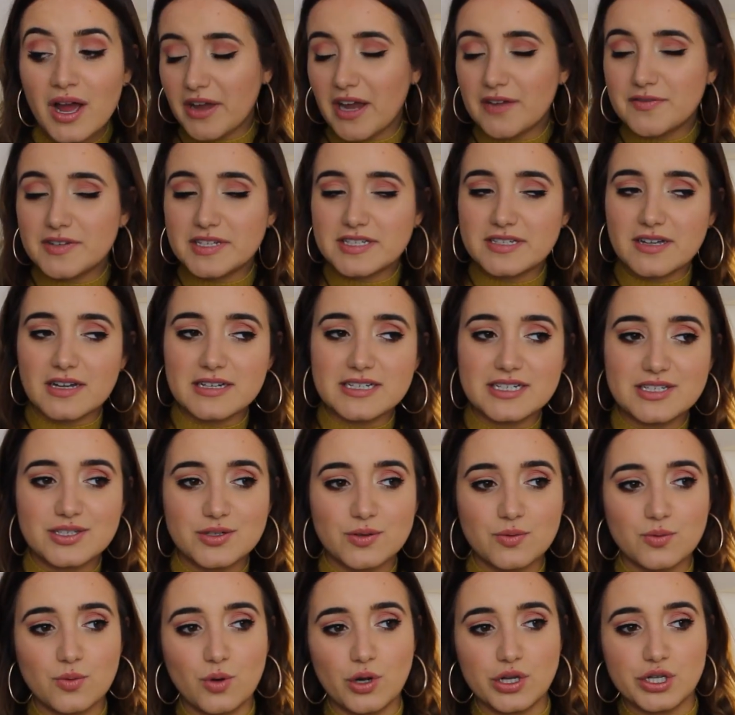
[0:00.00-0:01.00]
I've decided
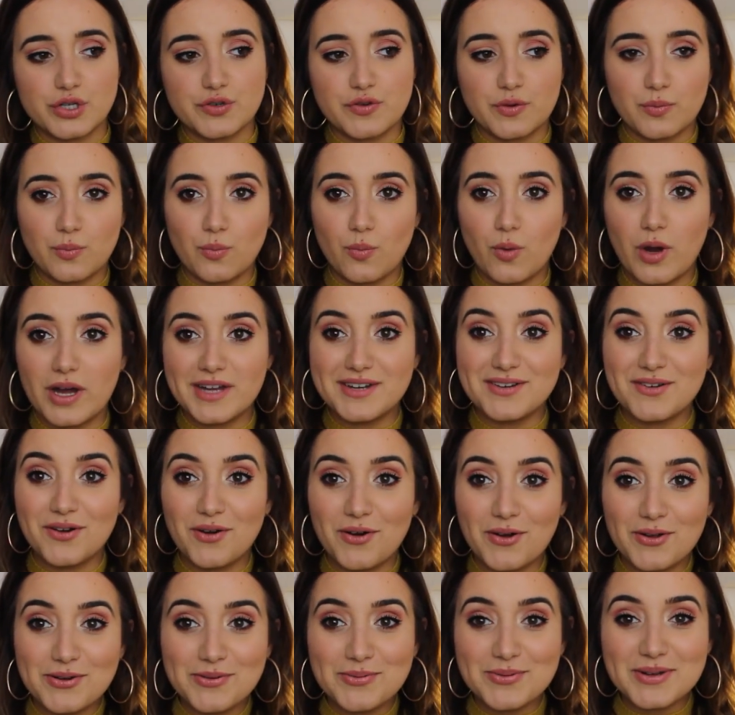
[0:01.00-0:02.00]
to watch from one
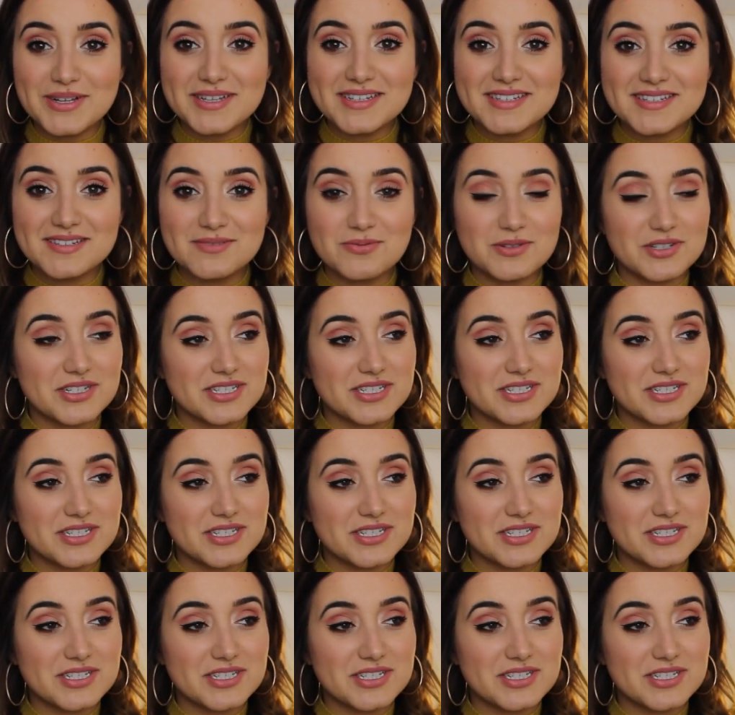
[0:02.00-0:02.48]
onwards,